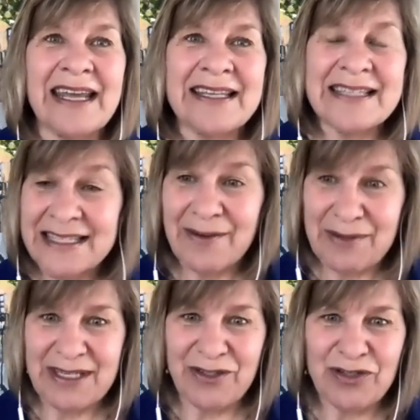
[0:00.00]
since I
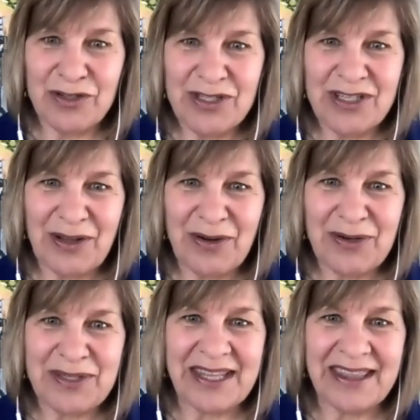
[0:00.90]
was introduced to
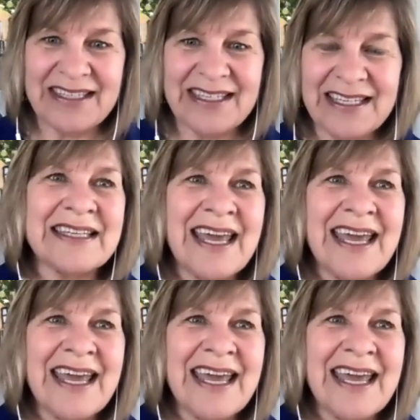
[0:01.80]
logosynthesis,